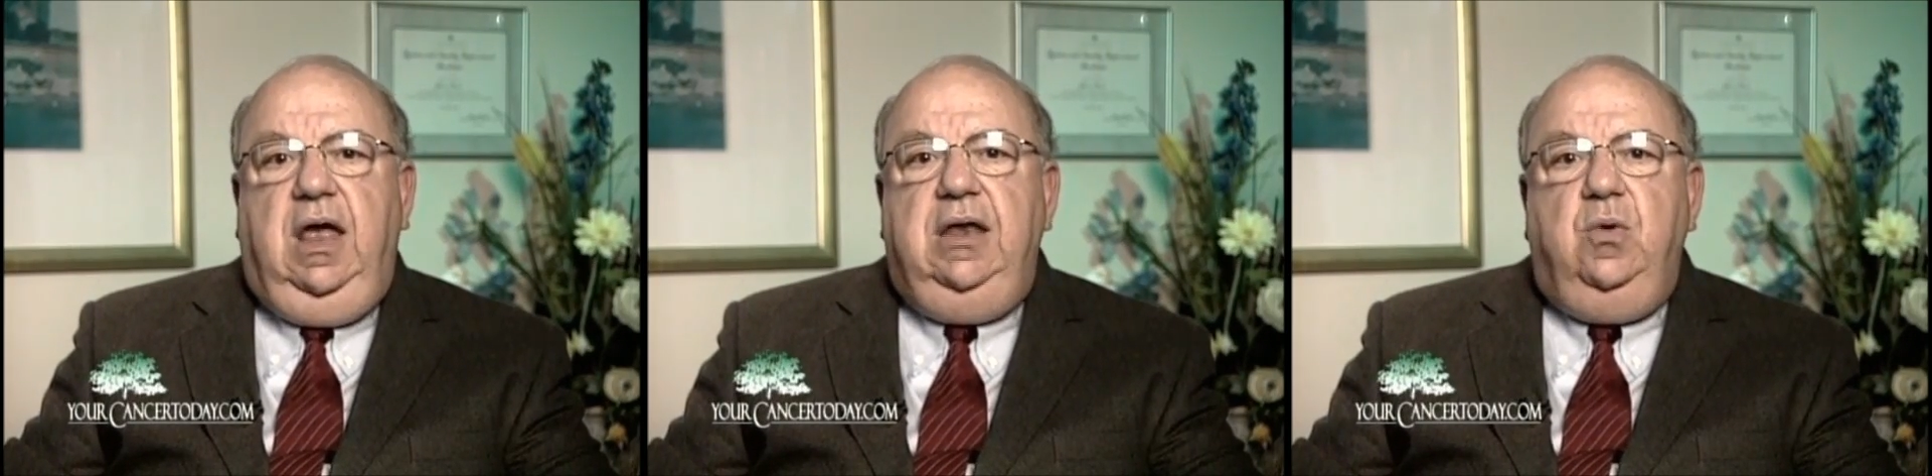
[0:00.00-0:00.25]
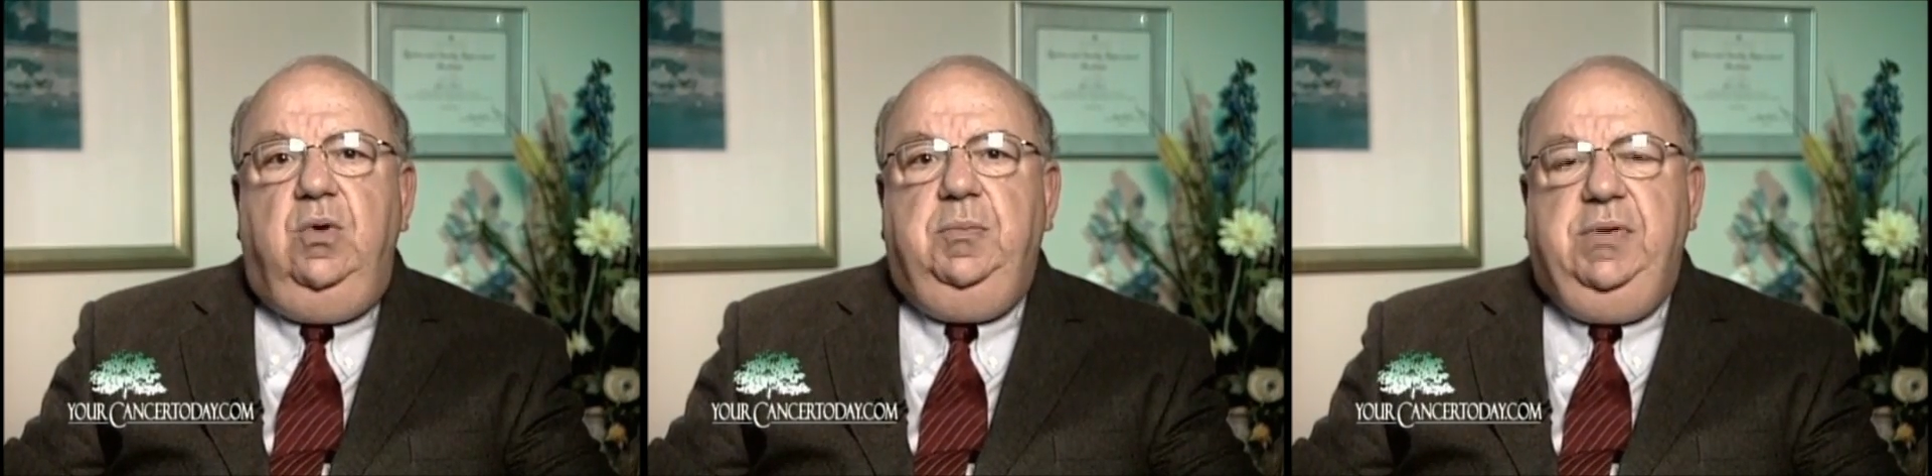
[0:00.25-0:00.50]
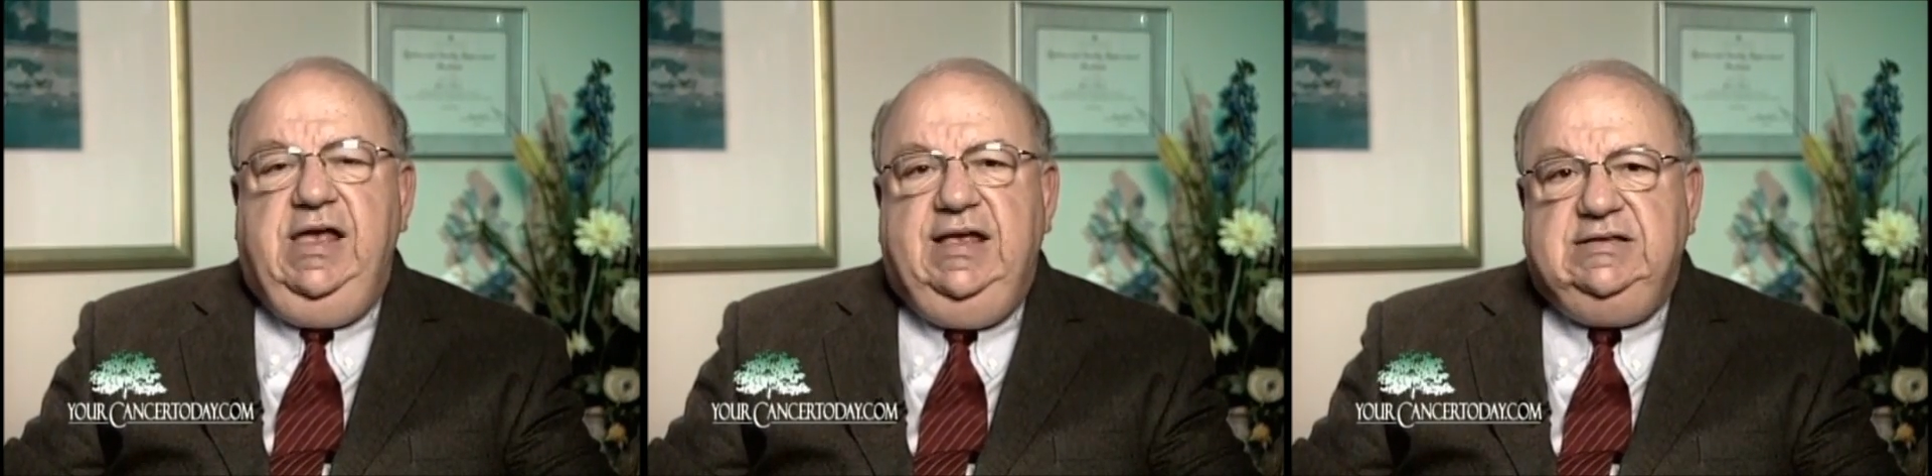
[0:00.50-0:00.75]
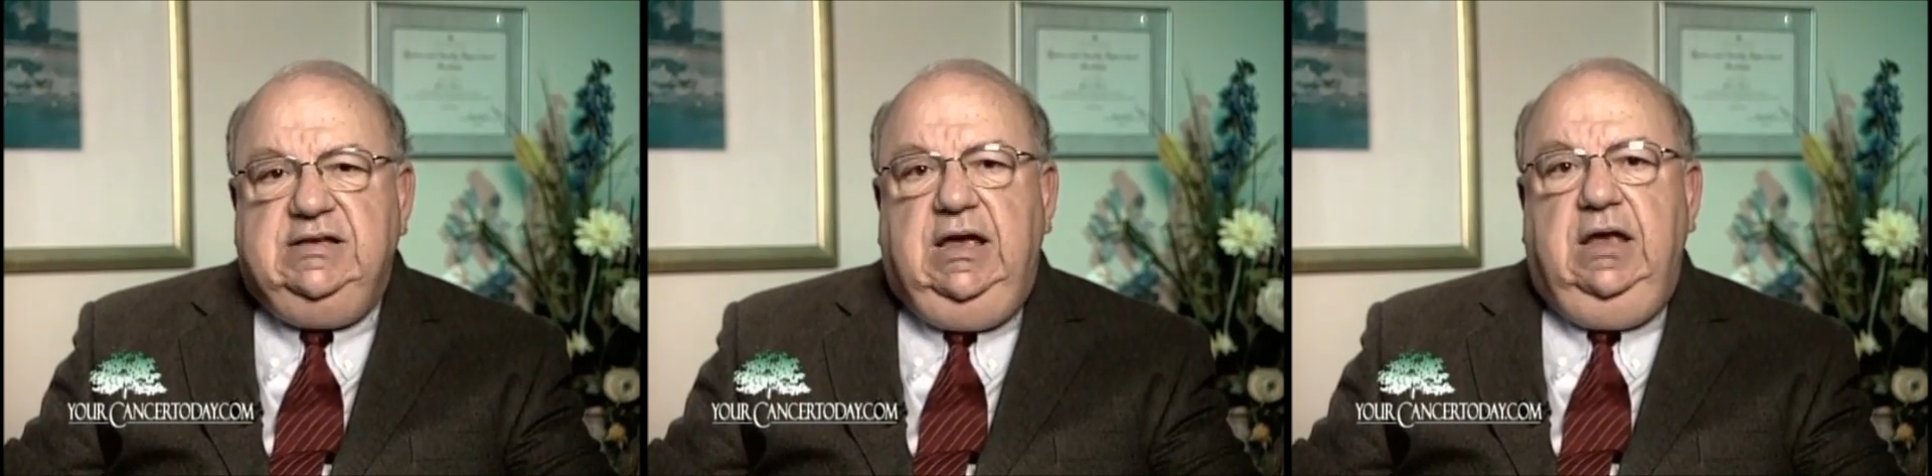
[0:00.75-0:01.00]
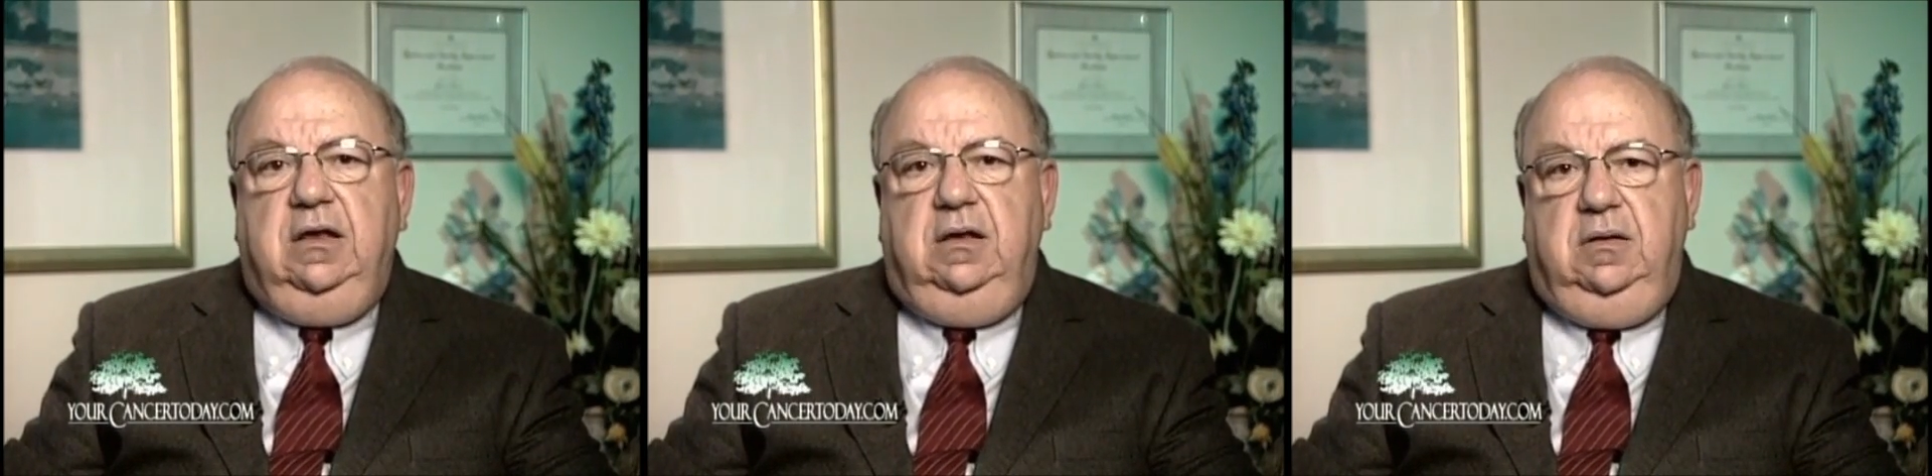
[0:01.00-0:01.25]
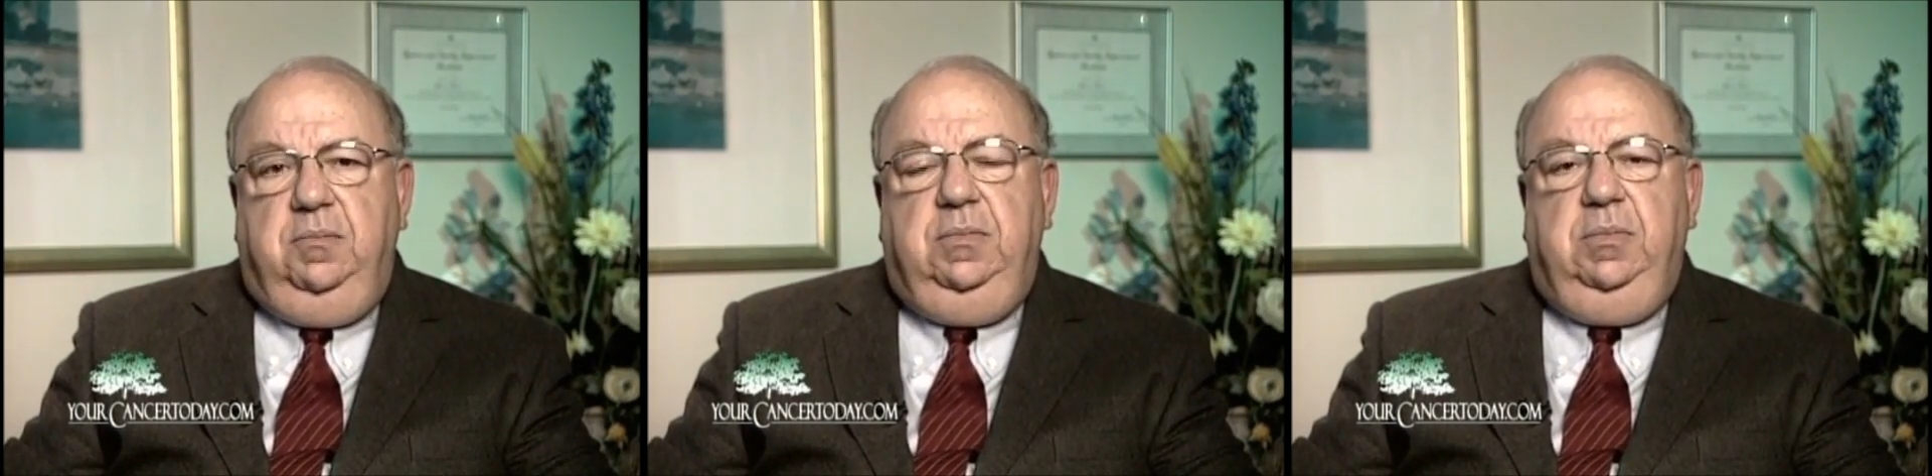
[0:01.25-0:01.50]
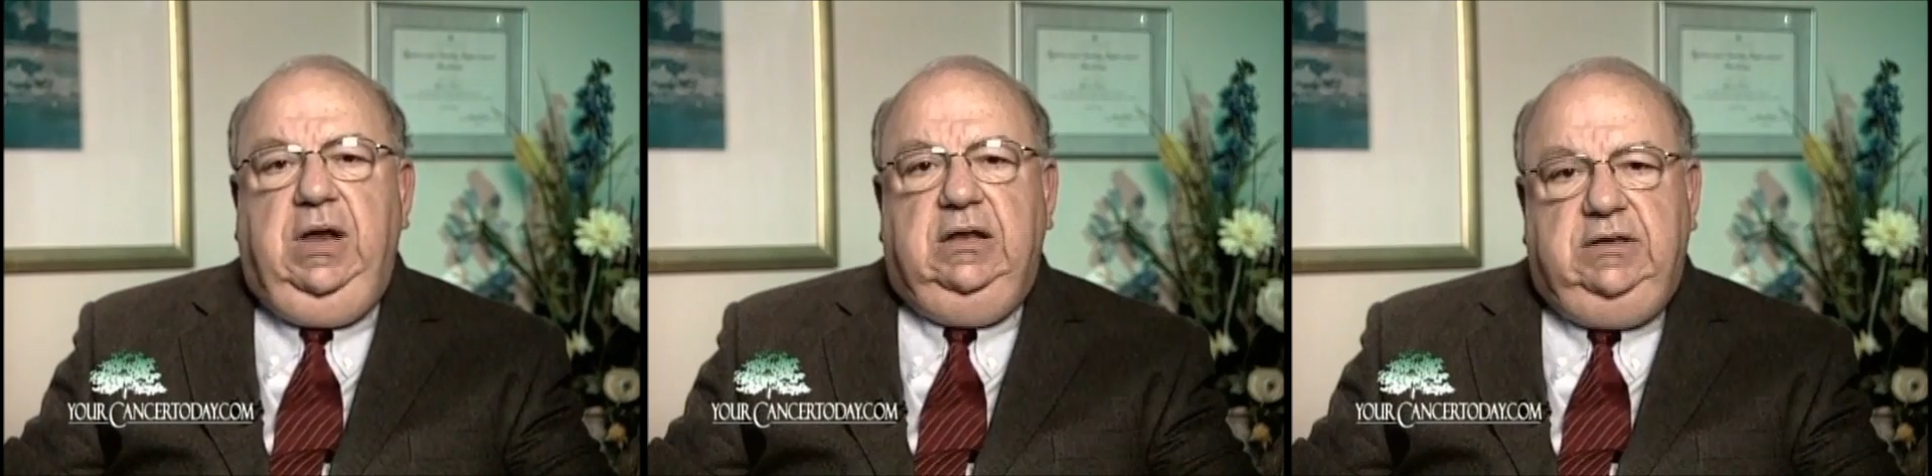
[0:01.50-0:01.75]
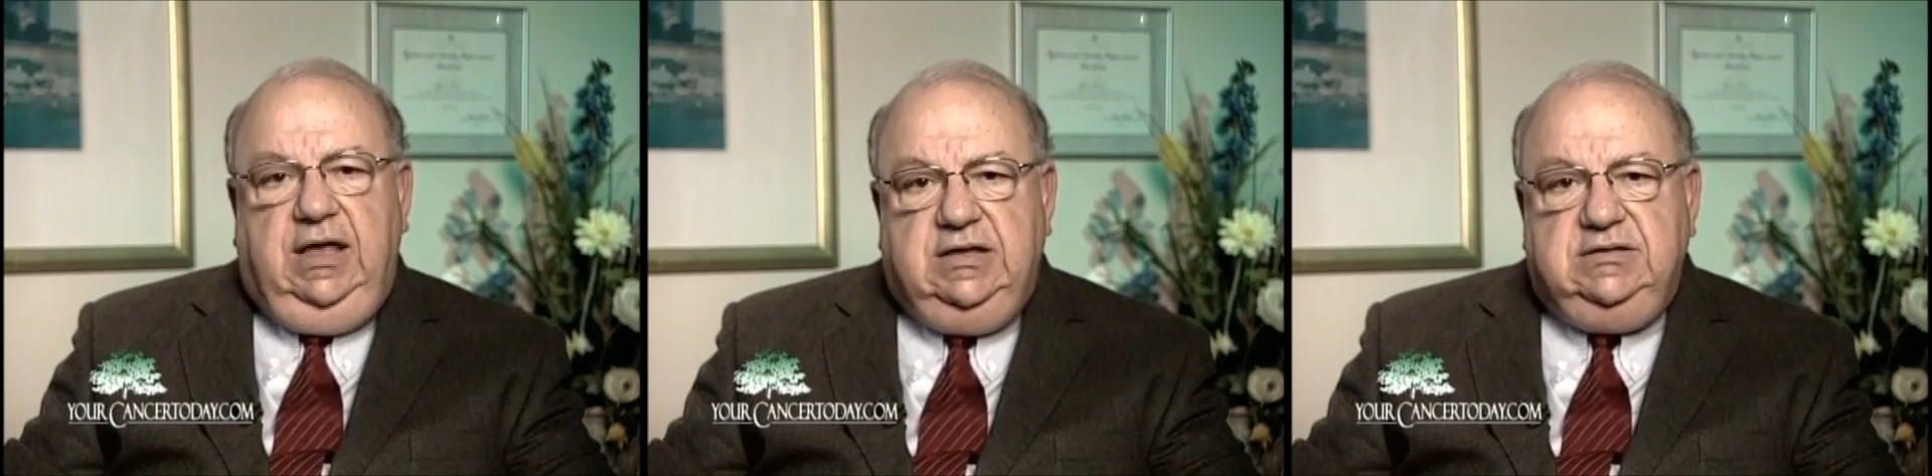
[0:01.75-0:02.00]
annual PSA blood
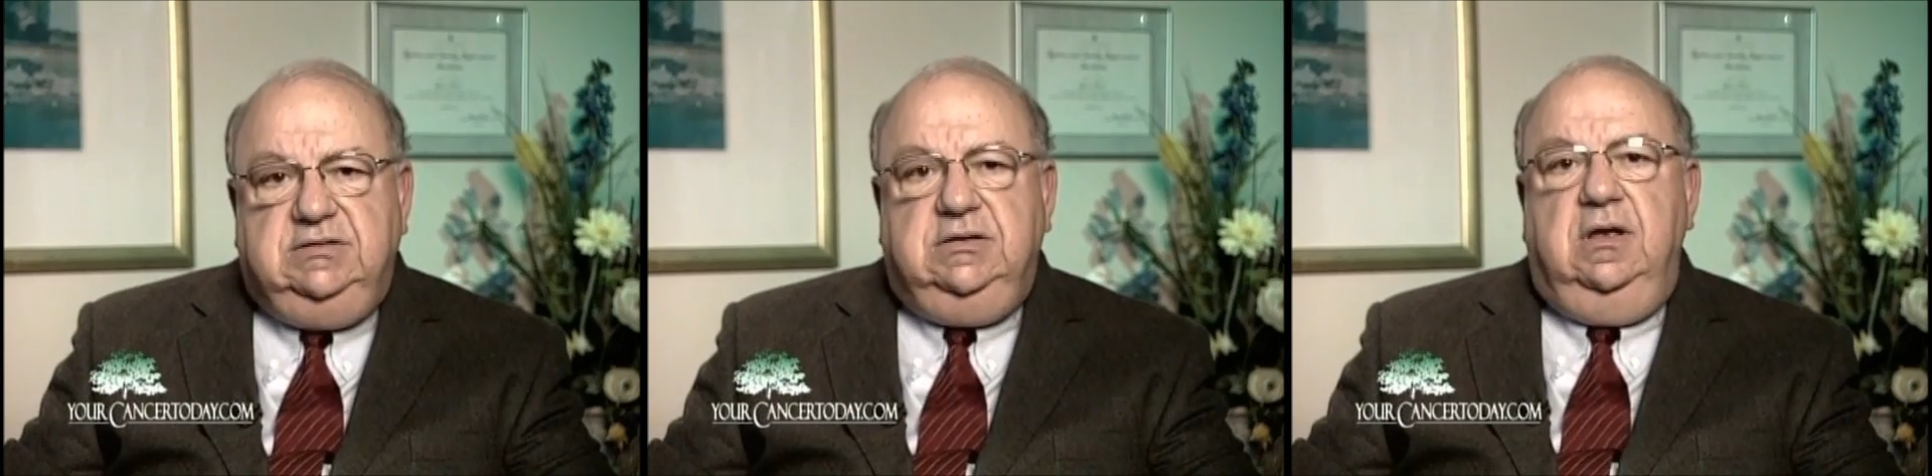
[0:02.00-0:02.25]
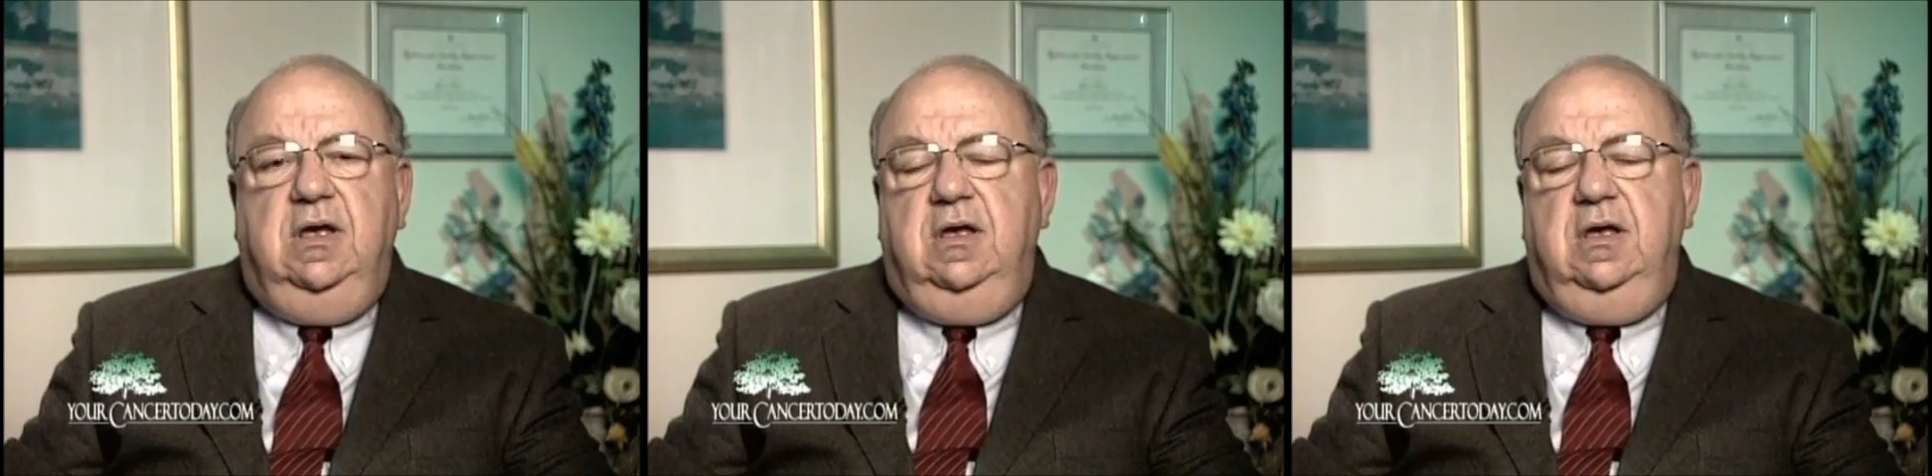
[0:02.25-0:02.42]
tests,